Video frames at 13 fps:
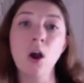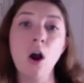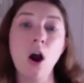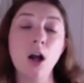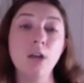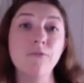
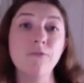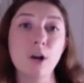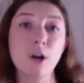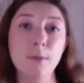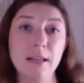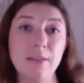are
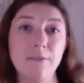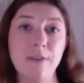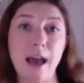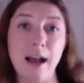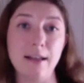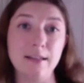confirming the
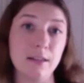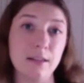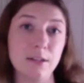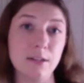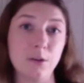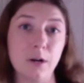facts in the
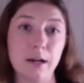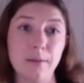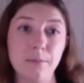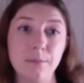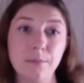story.